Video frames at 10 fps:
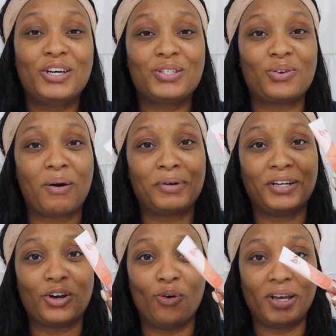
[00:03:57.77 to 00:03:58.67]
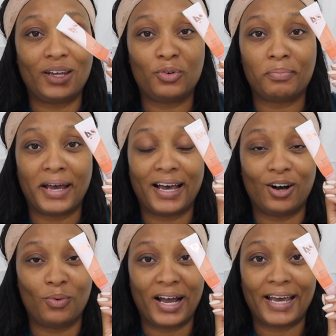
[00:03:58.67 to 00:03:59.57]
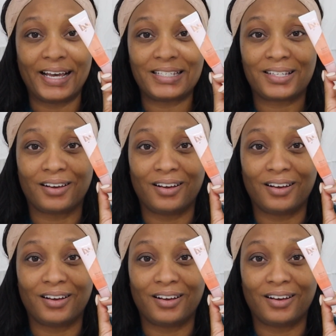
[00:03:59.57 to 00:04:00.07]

So I'm going to go in with my LYS